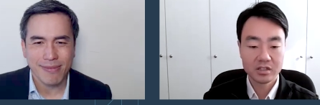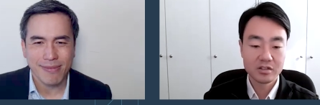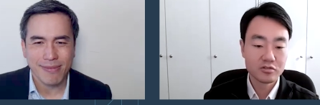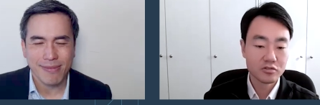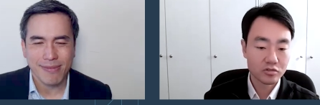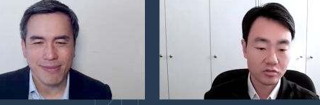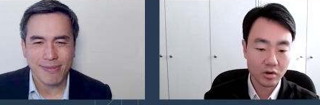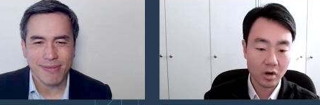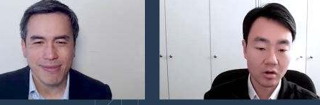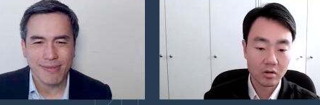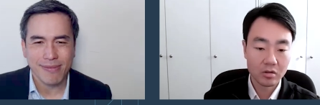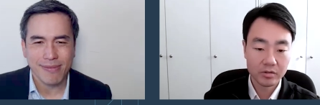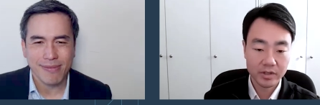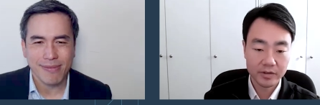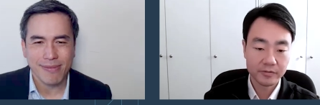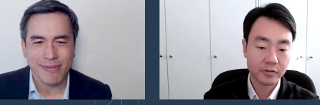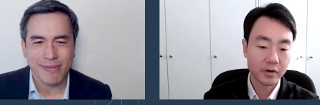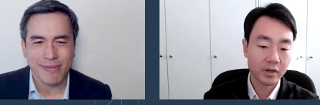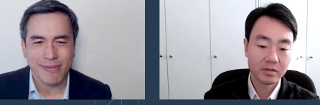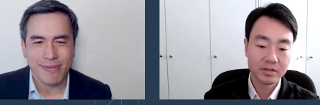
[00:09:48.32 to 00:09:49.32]
Speaker 1: control the
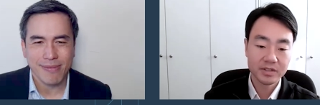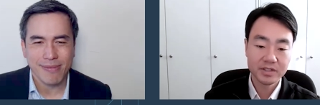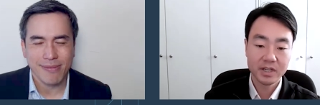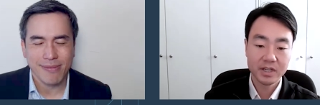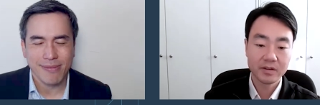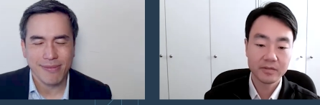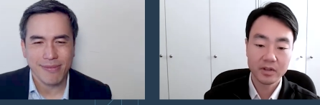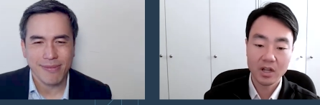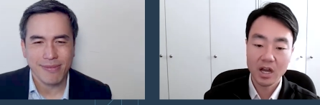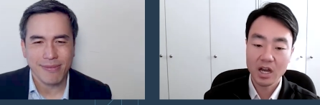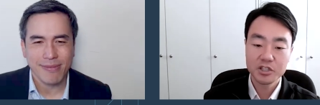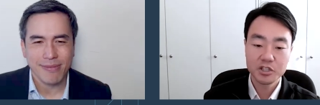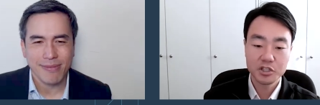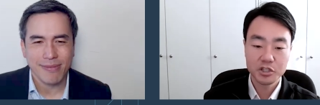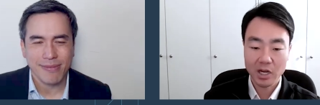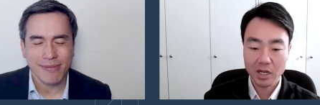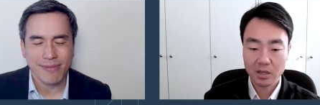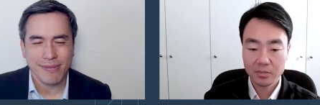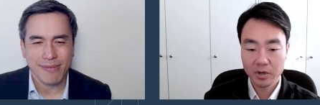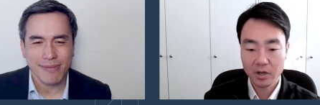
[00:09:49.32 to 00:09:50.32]
frequency of large
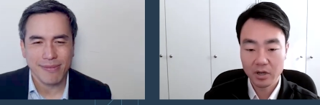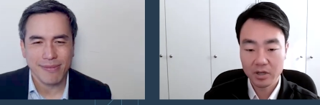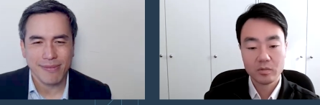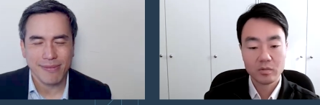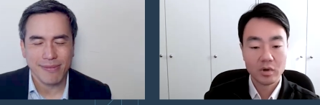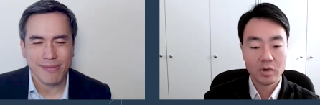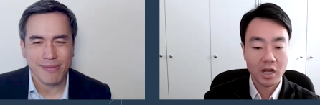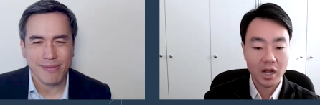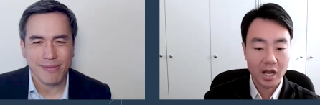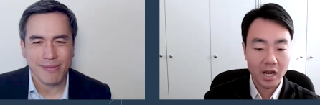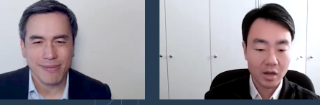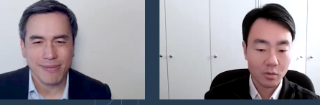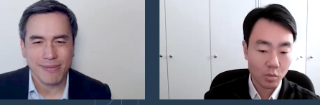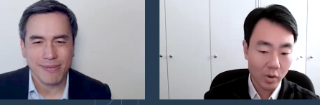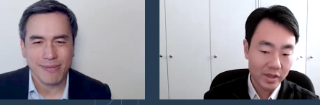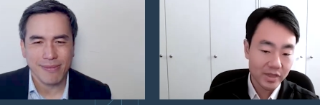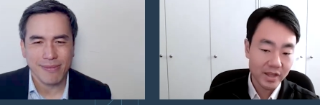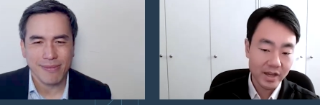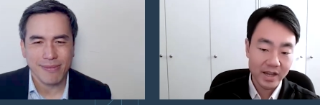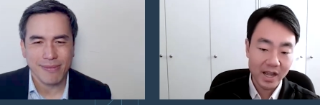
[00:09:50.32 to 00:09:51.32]
jackpots and when
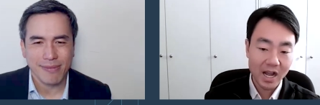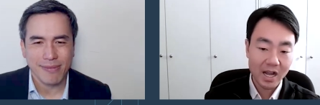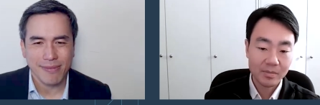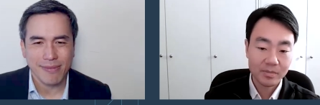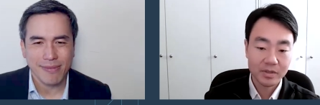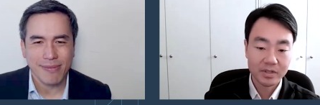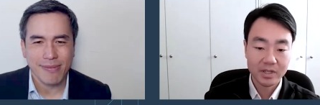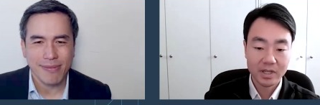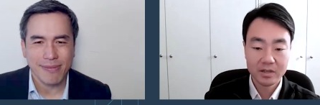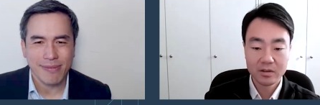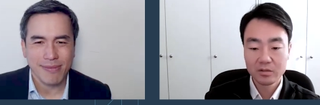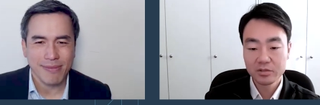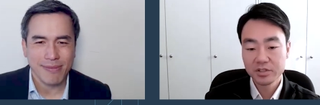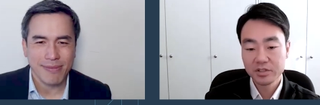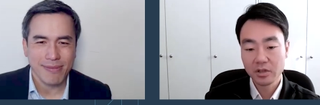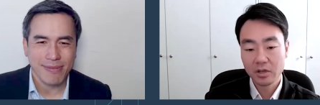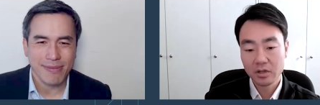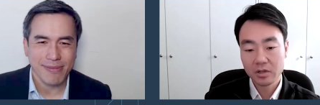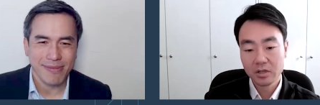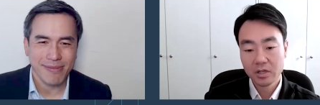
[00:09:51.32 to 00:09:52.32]
they happen. And
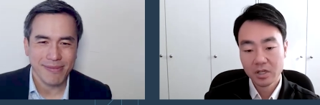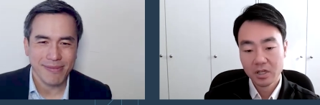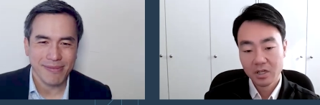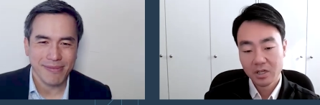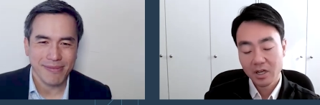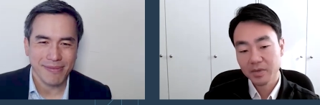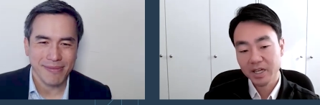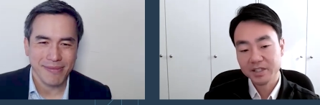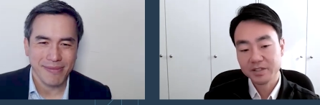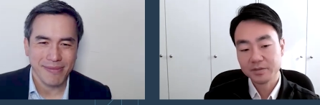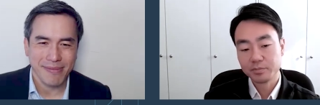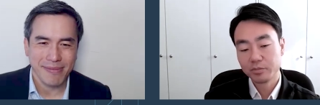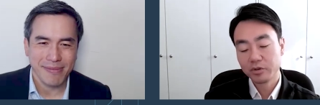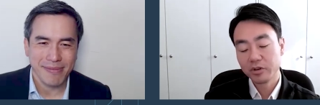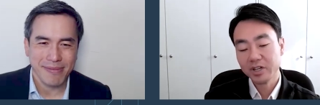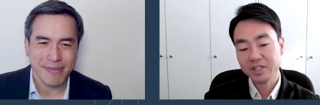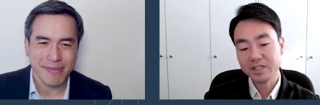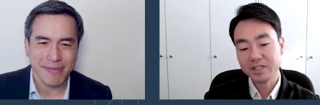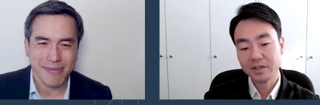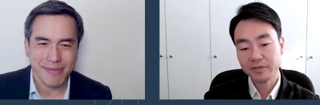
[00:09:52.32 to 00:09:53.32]
also, it's pretty
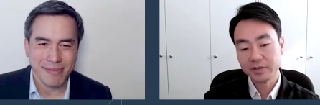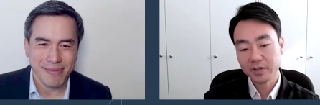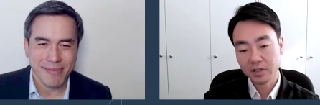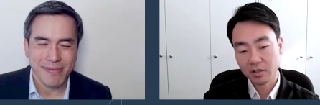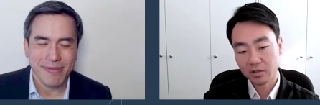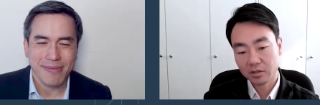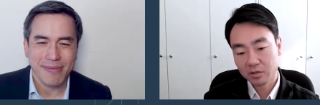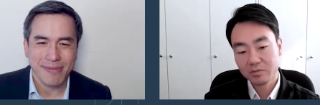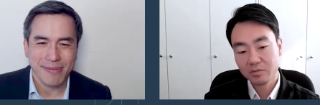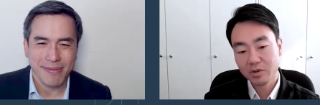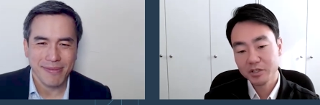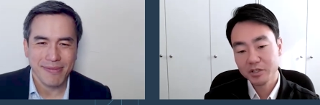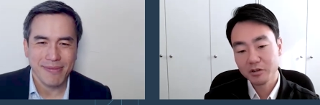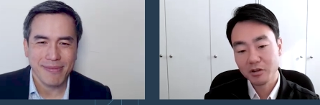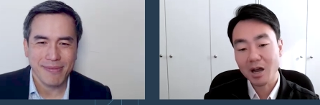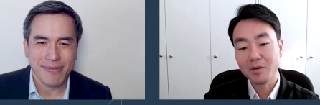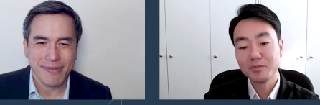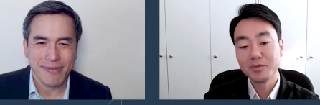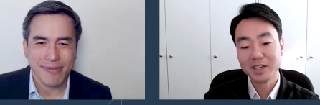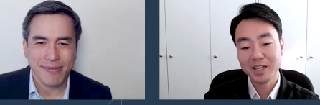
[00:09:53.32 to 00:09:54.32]
difficult when you're
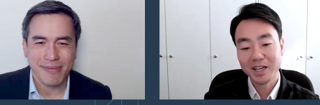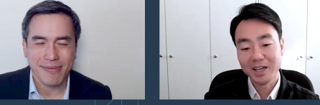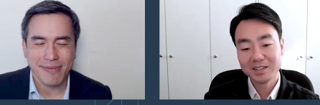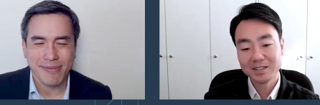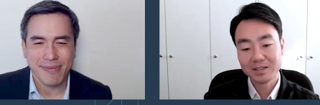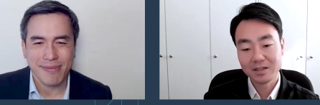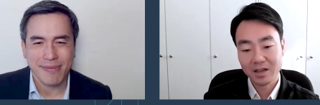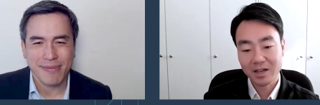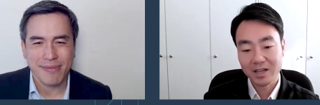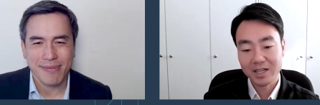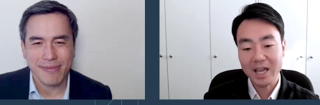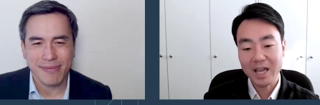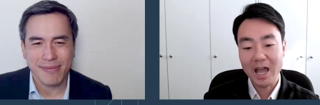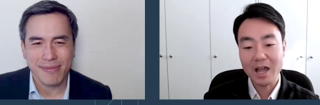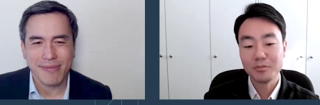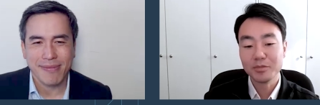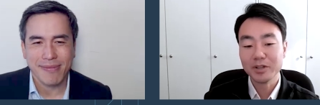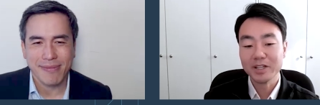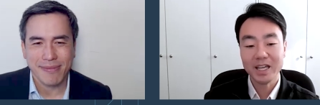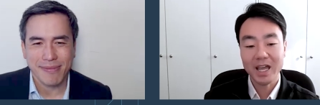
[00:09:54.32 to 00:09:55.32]
up against a, a
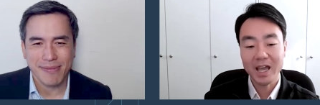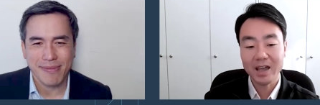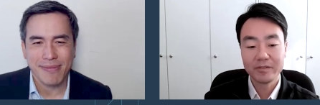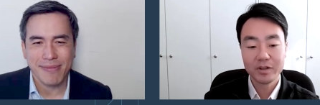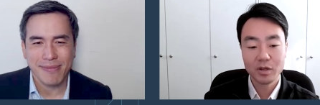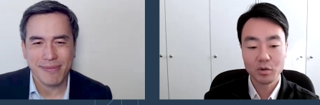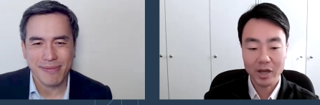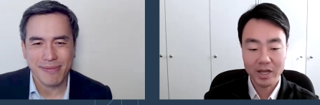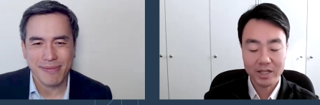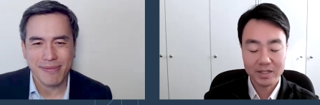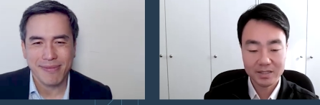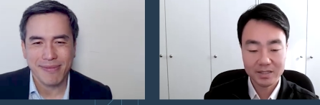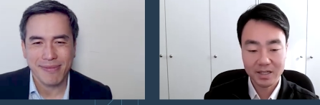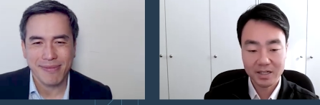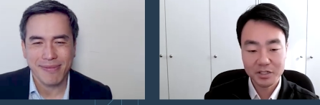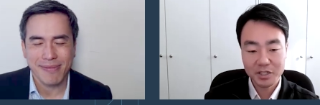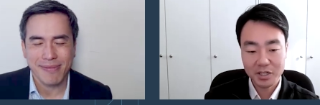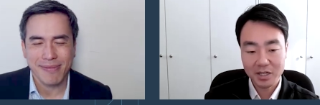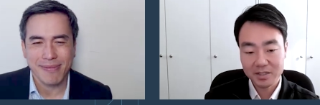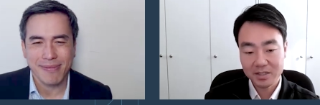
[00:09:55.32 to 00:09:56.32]
gambling heavyweight
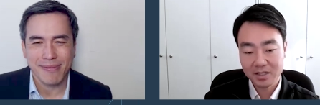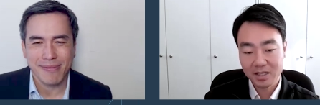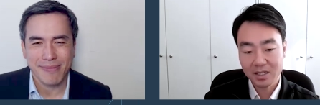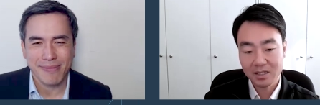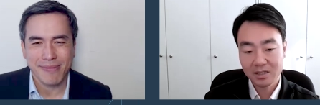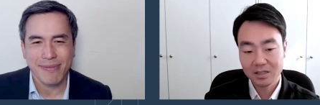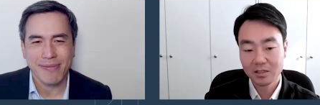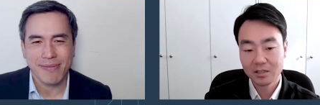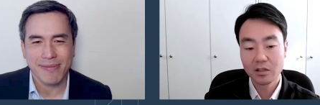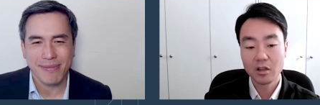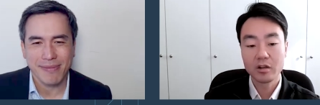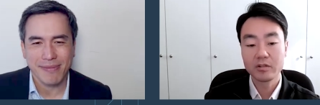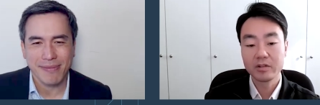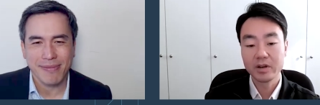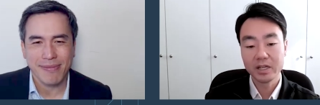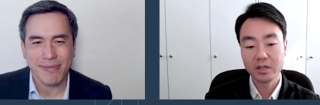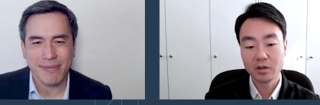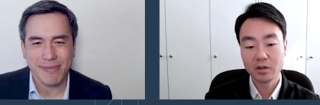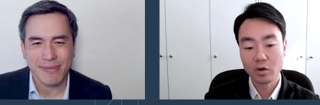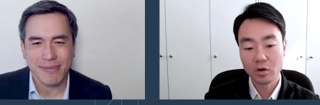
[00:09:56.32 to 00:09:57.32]
such as the, the Lottery
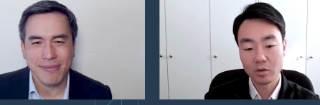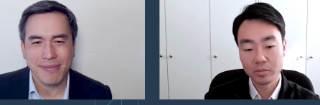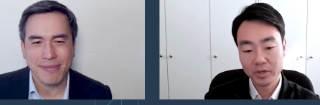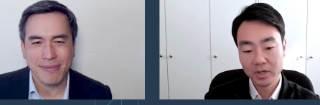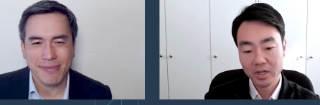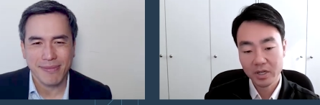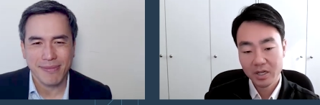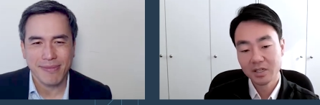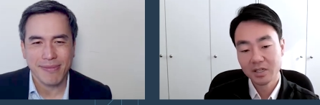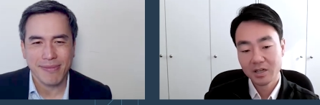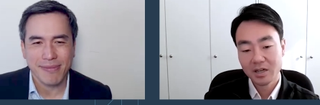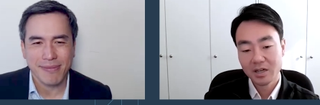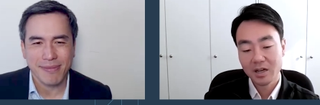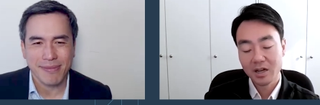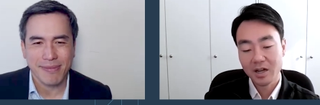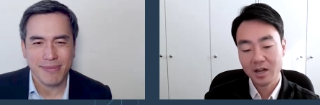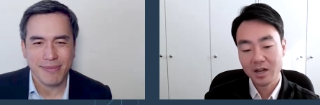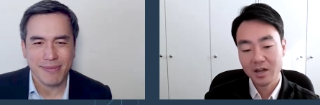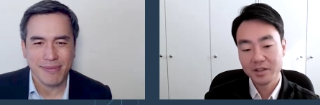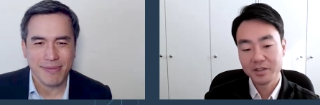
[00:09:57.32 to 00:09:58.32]
Corp
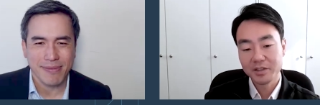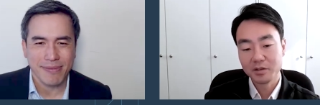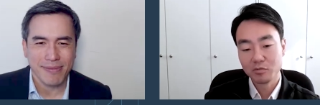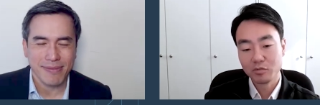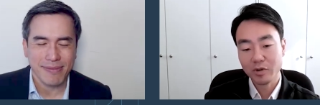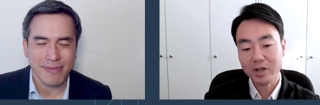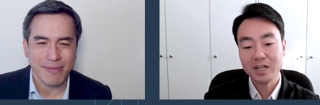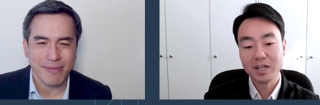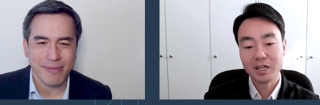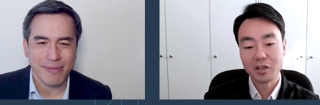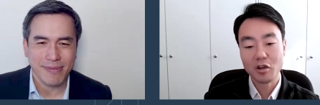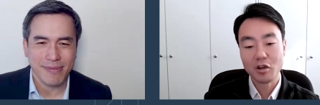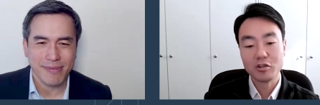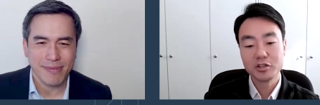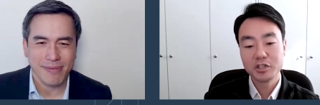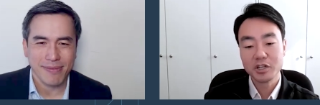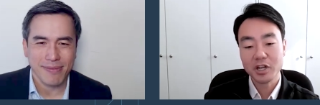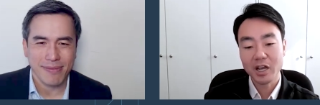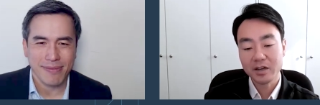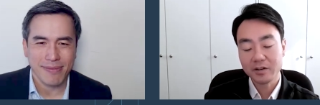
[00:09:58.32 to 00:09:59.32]
because the
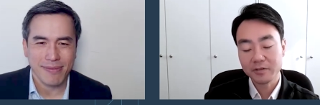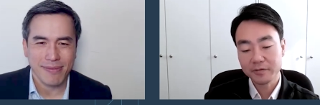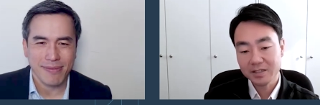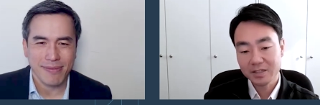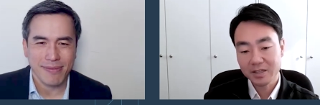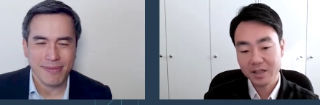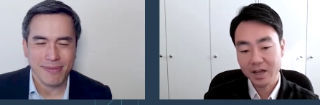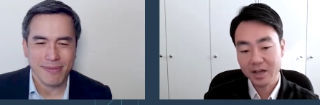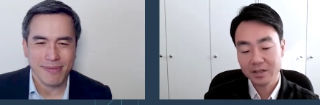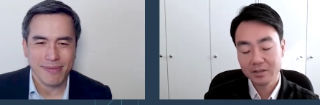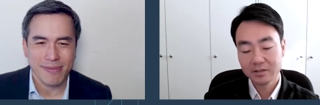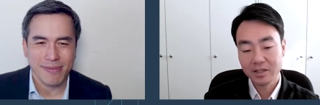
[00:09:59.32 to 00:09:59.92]
renegotiated fees